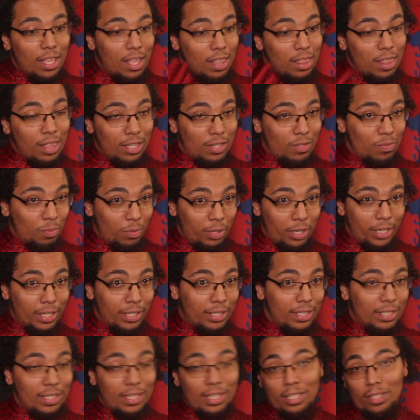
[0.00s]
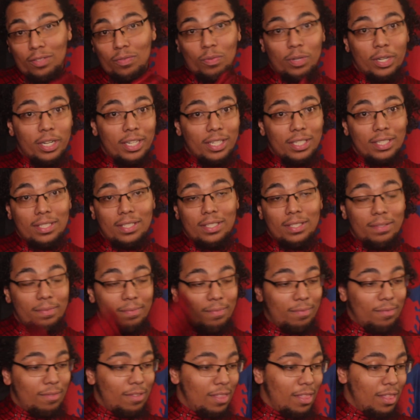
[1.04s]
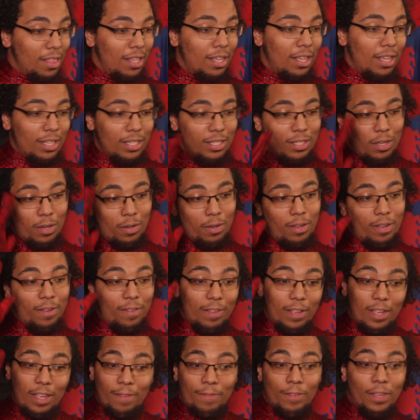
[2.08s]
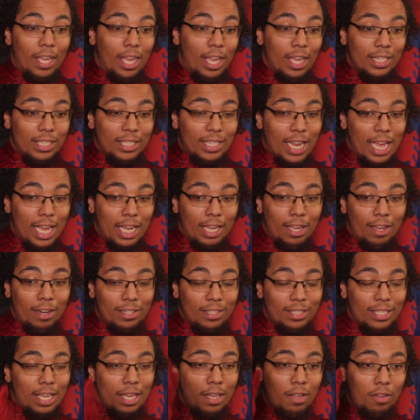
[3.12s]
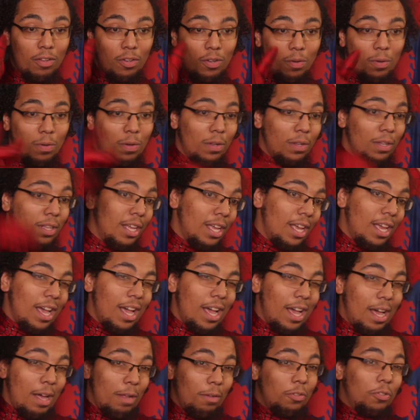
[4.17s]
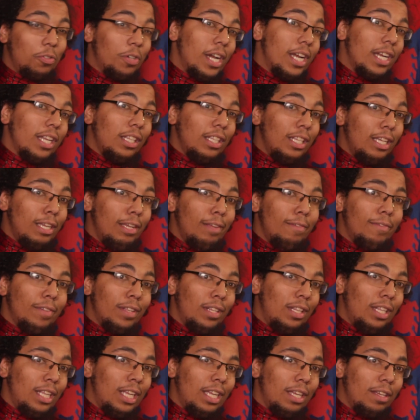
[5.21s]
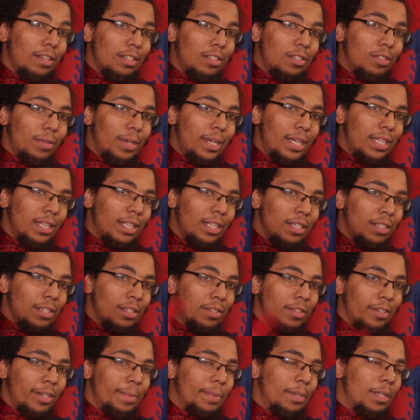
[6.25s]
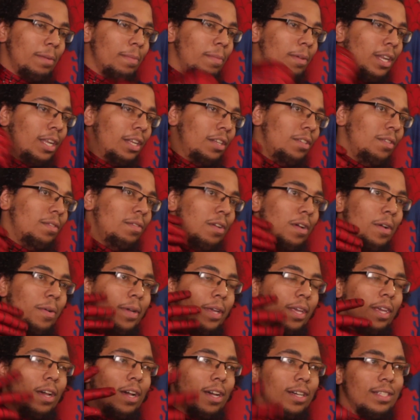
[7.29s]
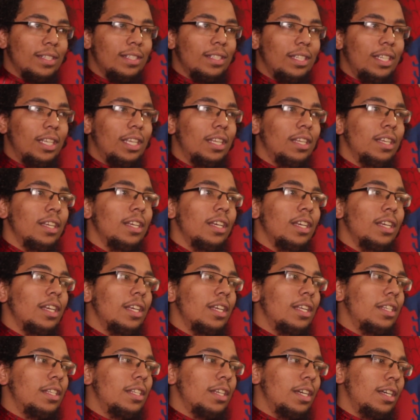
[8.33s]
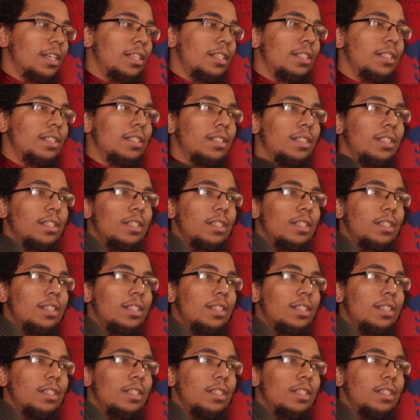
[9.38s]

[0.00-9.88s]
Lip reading: this works. This works. So if you can snag it on sale, cool. I'll try to leave a link to it in the description, but I do know it constantly does